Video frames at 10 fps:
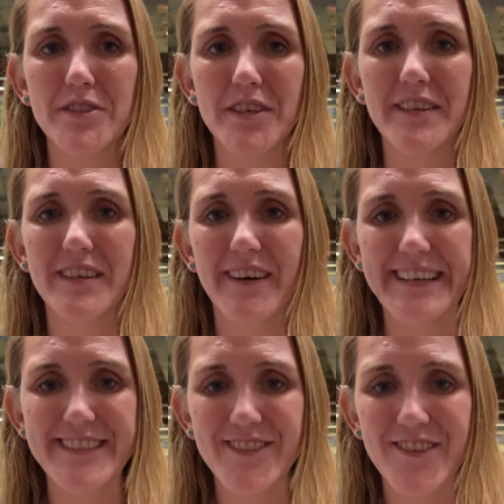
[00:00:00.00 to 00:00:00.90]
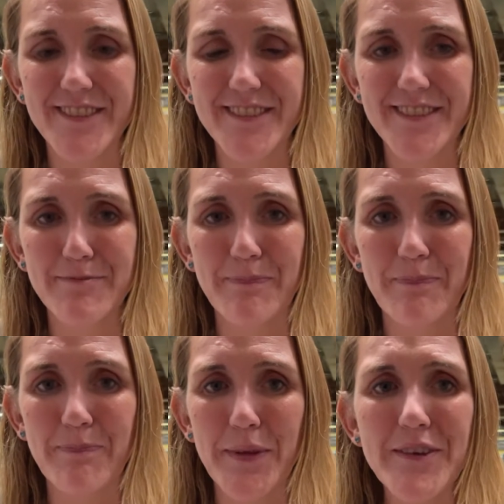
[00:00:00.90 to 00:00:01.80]
culture, guide dogs,
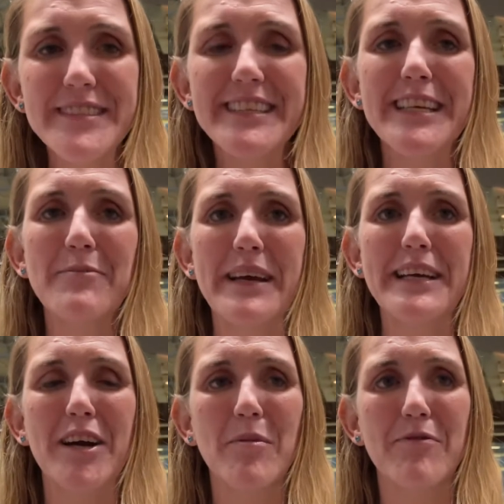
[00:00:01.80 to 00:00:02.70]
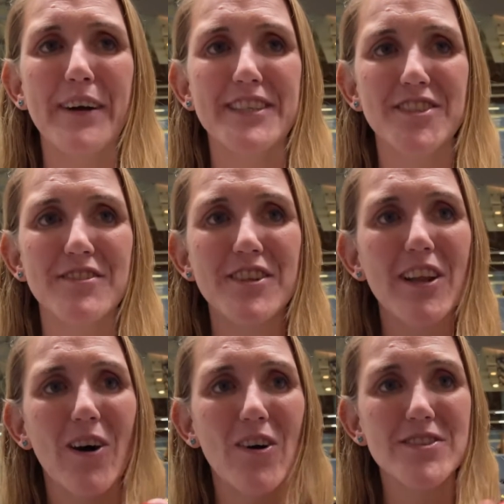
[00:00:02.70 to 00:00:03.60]
beauty, makeup, fashion, the
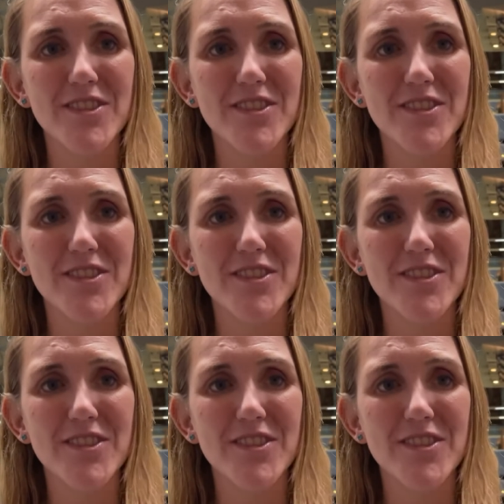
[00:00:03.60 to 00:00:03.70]
lot. So